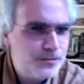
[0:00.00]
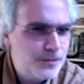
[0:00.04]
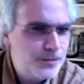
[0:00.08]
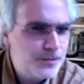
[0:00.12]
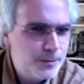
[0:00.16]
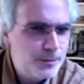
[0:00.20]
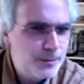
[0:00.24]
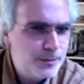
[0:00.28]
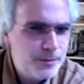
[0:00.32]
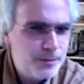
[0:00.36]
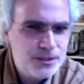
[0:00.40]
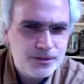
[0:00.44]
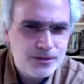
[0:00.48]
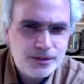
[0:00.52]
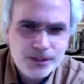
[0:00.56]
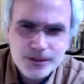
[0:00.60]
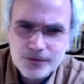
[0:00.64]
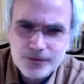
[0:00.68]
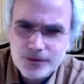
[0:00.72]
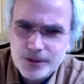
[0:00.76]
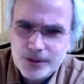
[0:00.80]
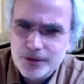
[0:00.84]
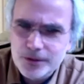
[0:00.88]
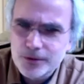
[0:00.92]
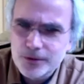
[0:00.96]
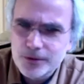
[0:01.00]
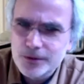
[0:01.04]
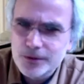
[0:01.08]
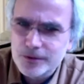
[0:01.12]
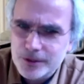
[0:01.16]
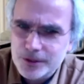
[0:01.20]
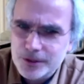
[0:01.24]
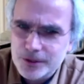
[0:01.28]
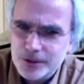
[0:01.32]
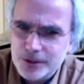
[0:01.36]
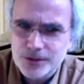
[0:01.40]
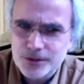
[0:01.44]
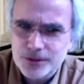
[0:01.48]
the mystery of the
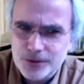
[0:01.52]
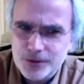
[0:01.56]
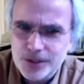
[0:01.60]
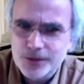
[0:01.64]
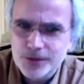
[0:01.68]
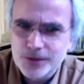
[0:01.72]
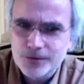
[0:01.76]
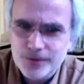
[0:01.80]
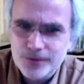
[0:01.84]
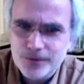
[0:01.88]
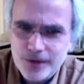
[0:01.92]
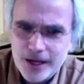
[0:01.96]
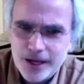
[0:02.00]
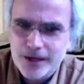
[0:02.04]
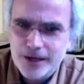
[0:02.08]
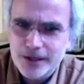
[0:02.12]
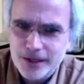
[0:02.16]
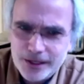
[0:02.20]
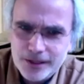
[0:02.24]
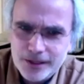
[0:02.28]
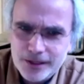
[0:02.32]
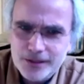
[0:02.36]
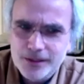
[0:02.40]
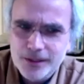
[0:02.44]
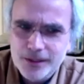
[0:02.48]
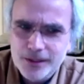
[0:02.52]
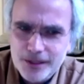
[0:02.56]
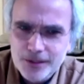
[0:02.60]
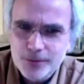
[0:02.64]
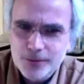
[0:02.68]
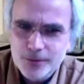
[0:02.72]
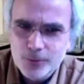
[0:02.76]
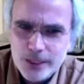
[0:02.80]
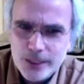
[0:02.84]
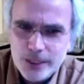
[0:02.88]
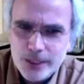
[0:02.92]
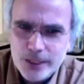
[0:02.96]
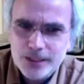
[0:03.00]
universe sort of on a
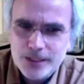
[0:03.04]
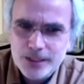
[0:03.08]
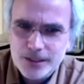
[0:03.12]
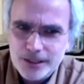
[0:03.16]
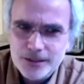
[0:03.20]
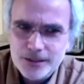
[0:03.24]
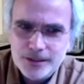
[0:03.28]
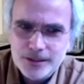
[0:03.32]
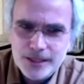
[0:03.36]
weekly,